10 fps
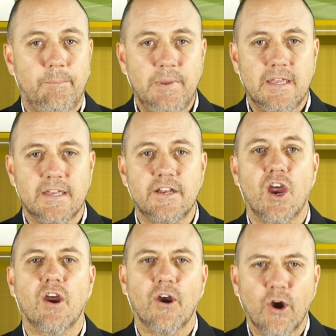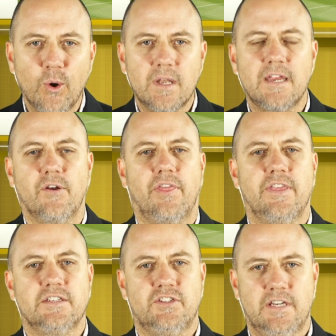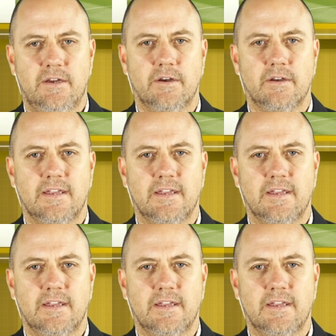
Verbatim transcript: bid earlier this year